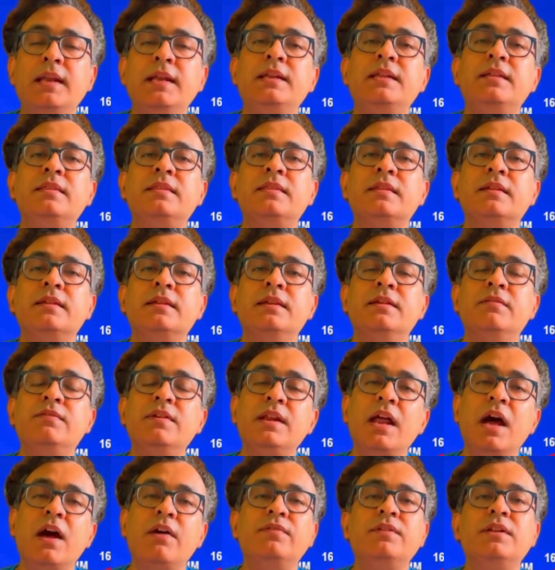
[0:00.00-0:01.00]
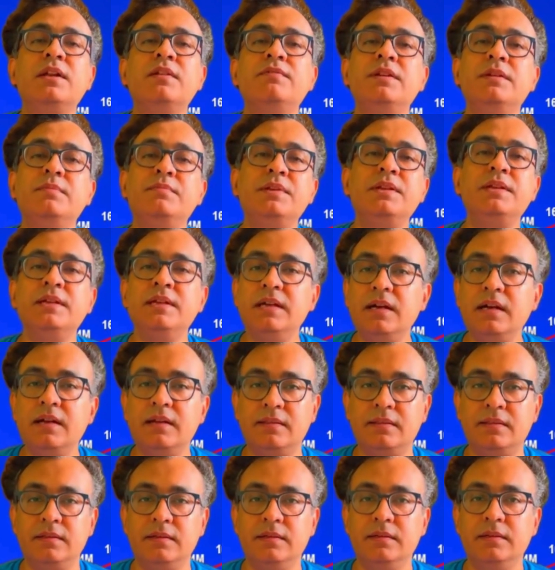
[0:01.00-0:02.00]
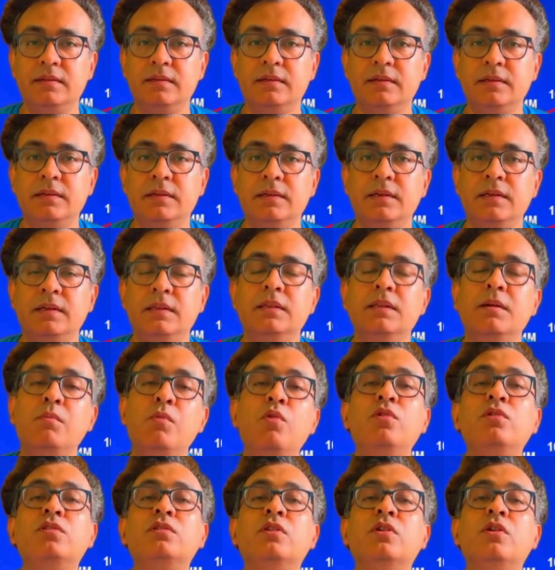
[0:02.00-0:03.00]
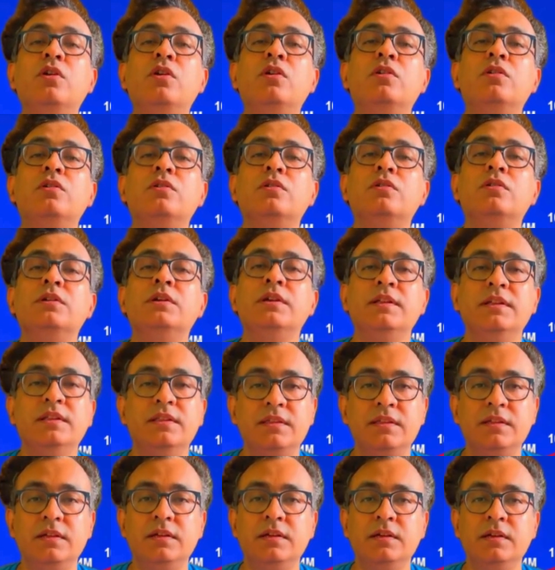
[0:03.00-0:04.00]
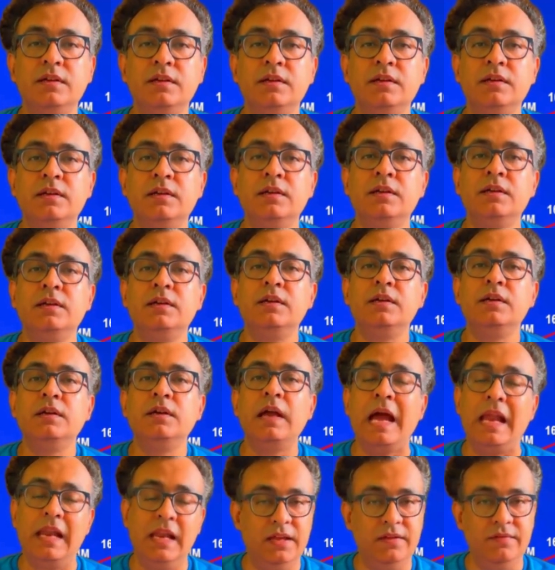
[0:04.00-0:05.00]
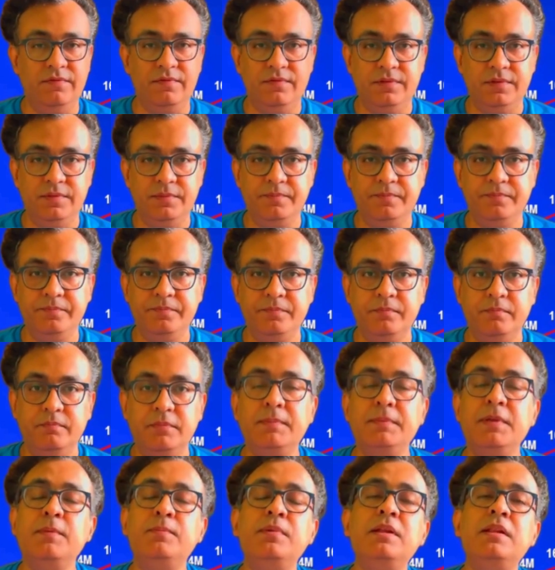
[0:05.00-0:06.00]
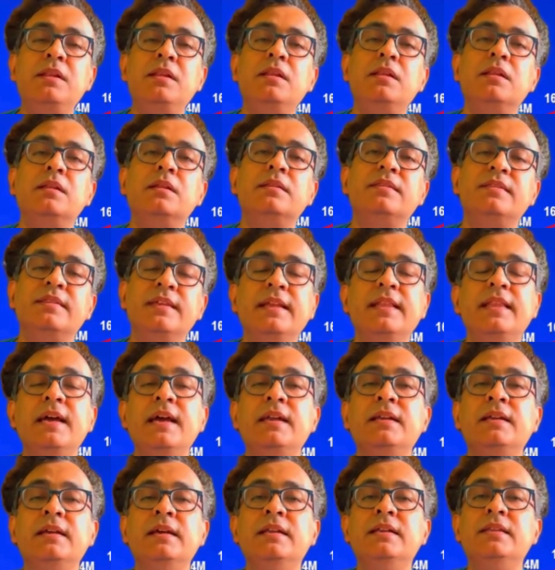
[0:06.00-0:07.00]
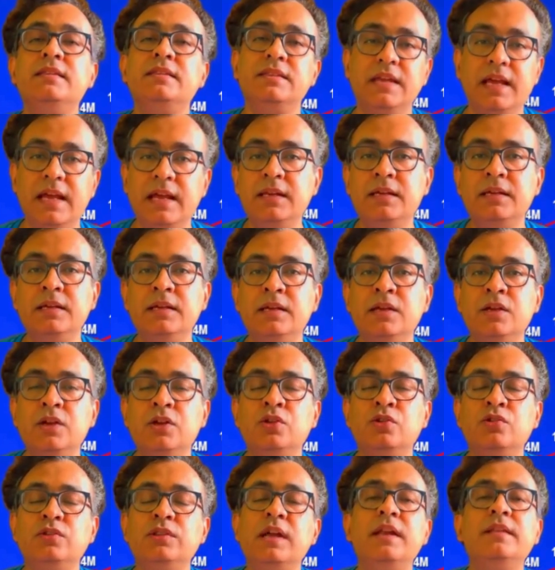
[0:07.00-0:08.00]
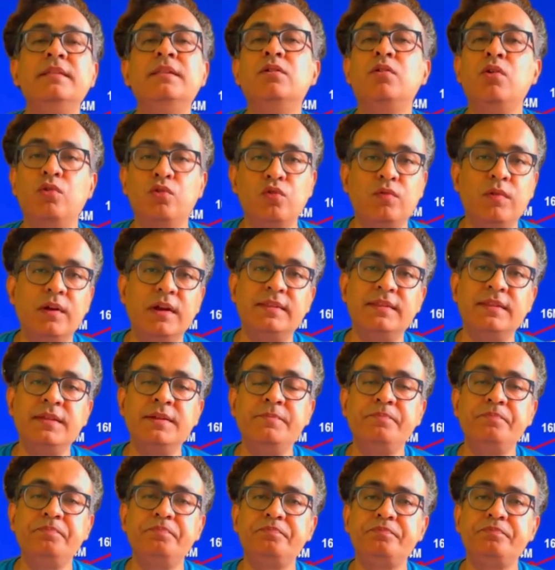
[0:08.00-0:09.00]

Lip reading: it is even after 50 years, the Moore's law is alive. But people say that it is dead. So there is a controversy.